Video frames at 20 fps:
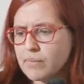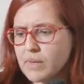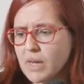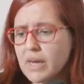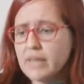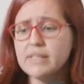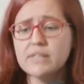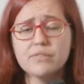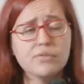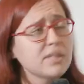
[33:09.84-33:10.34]

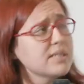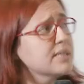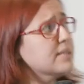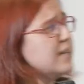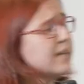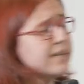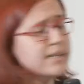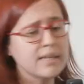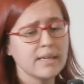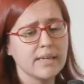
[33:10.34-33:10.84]
And it was
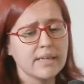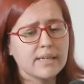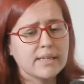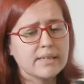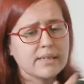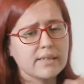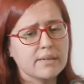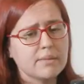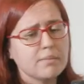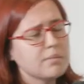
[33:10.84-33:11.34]
like
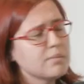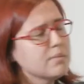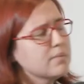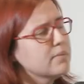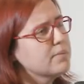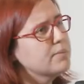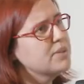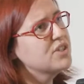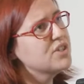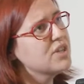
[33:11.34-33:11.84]

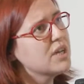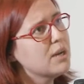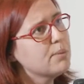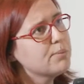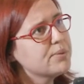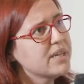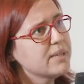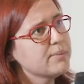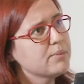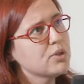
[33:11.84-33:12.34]
PGL
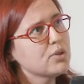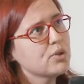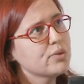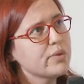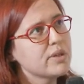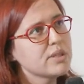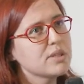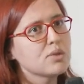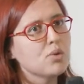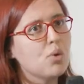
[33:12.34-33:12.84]
upgrade method
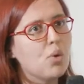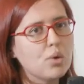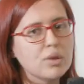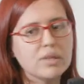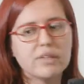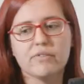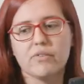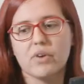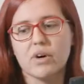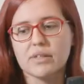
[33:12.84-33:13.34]
was the
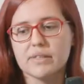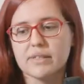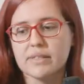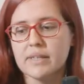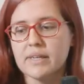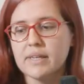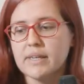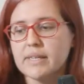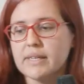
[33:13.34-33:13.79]
only one